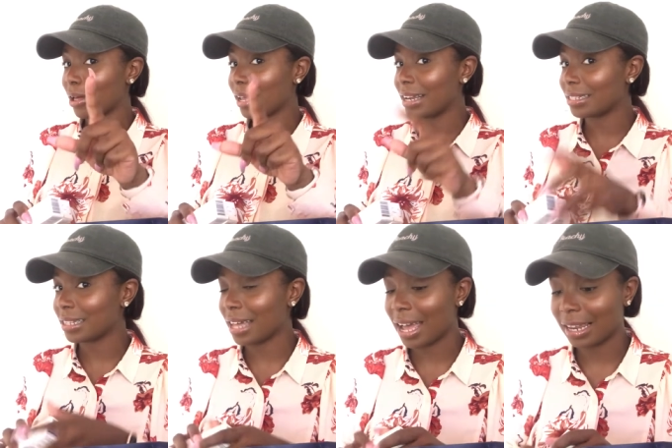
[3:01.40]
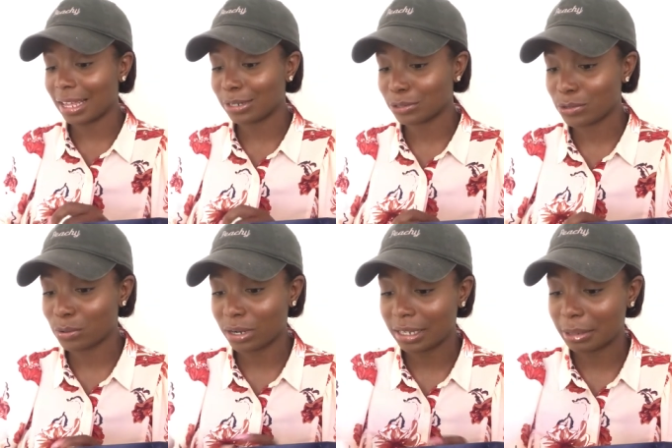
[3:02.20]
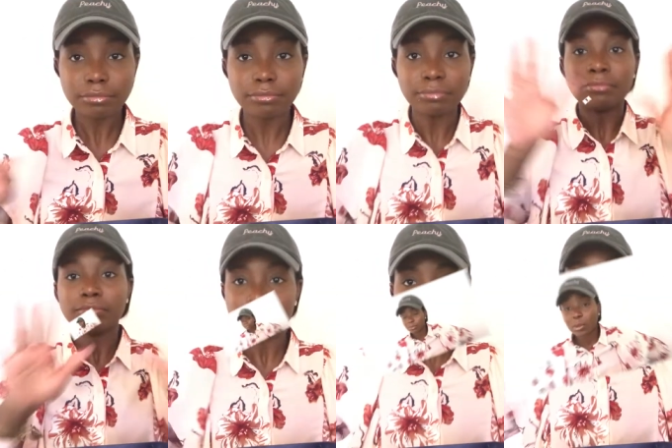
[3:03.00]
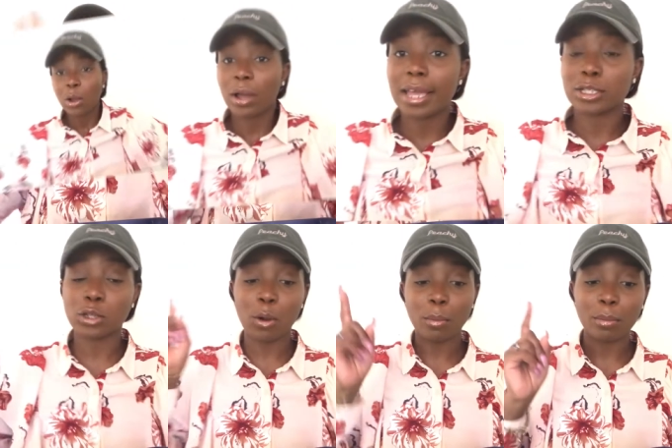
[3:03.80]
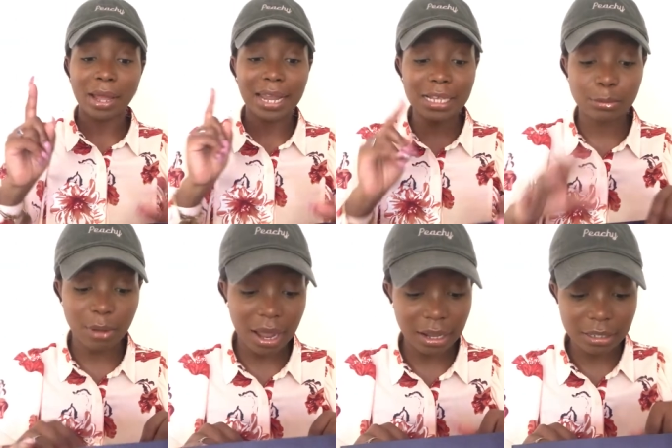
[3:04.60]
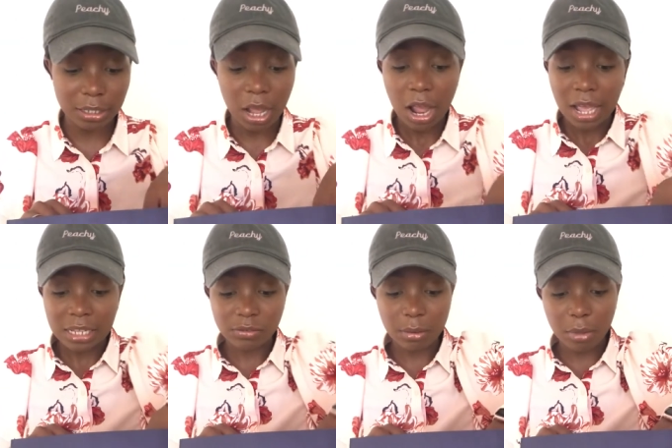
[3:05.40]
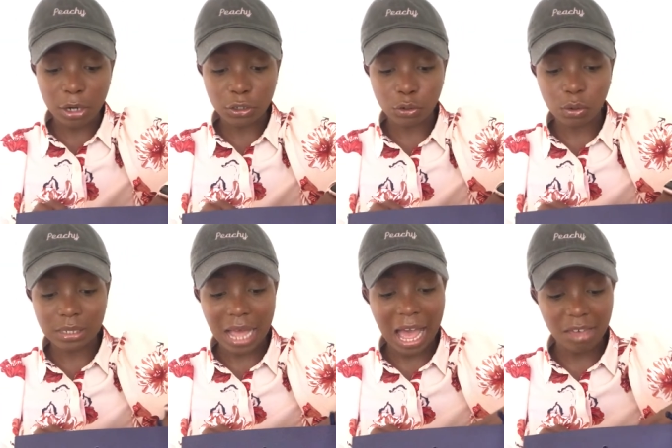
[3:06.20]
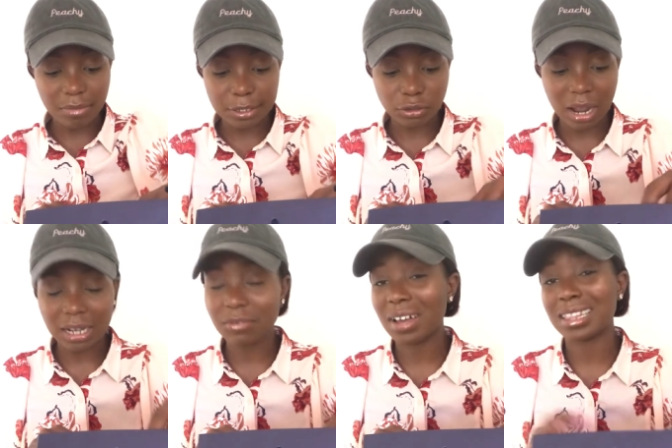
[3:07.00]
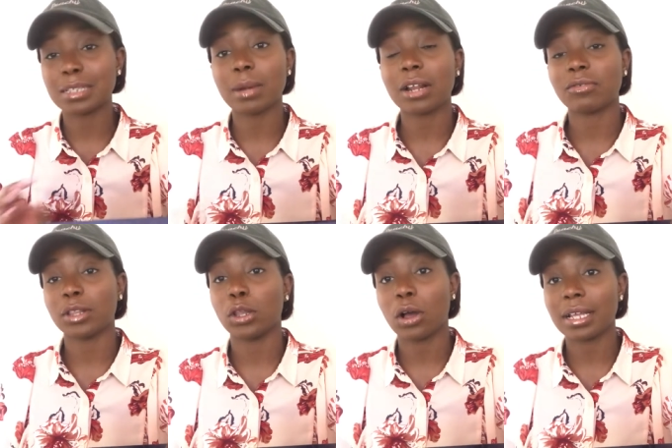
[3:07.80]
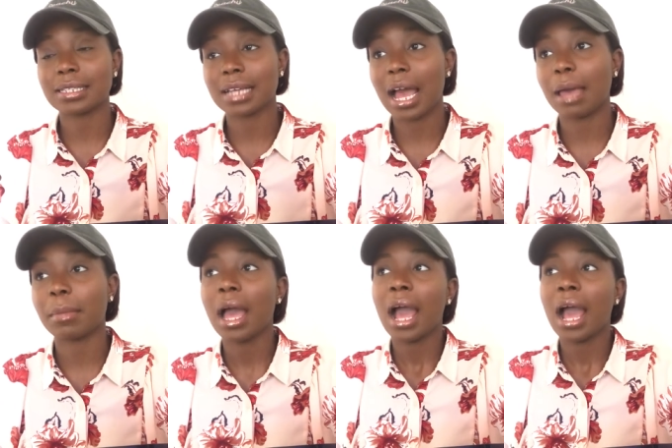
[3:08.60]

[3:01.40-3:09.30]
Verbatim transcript: I'll get into the highlight shortly. Okay, so my next product is from Marshalls. I've been trying to find this product for the longest time.